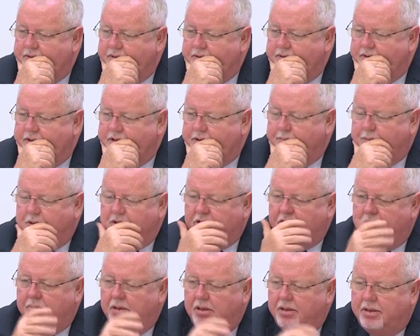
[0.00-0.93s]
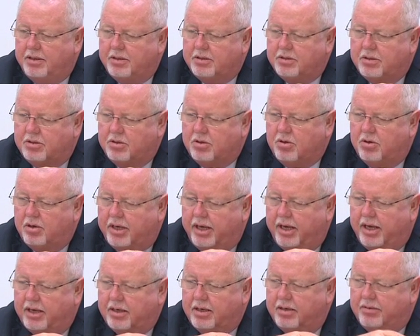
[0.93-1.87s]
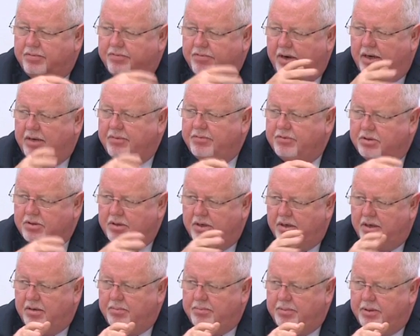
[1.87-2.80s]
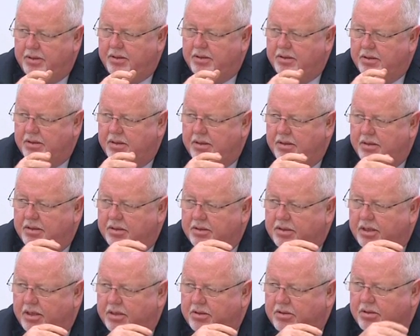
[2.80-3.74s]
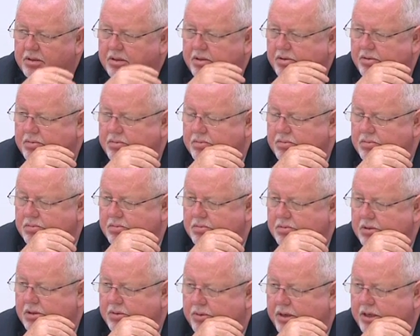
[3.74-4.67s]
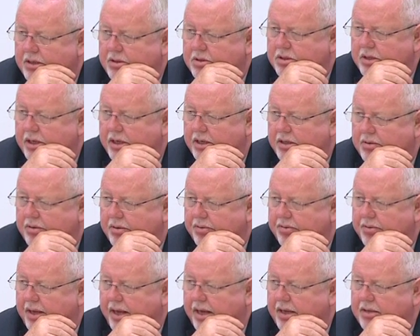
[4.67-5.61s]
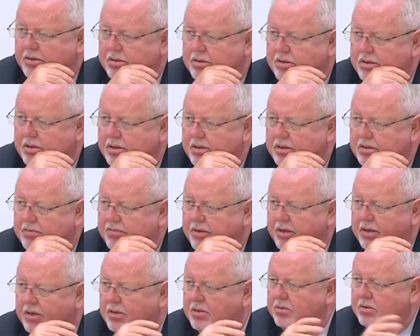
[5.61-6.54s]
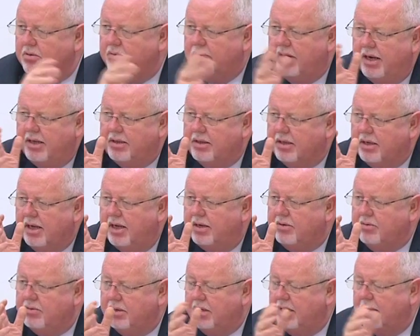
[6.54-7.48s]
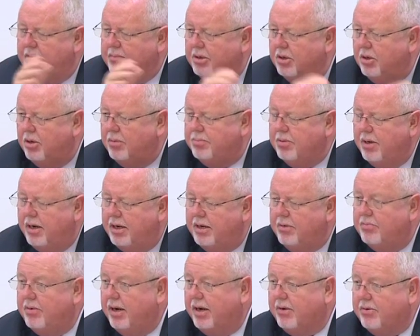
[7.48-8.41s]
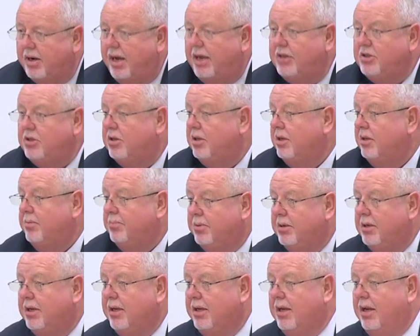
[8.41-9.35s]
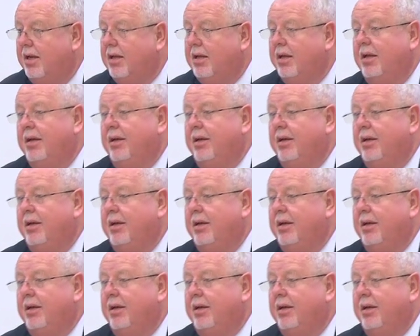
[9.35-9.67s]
there's a possibility this has got out in front of us a little bit, in the sense that we understand there are thousands of these vehicles around the country now being operated recreationally, particularly,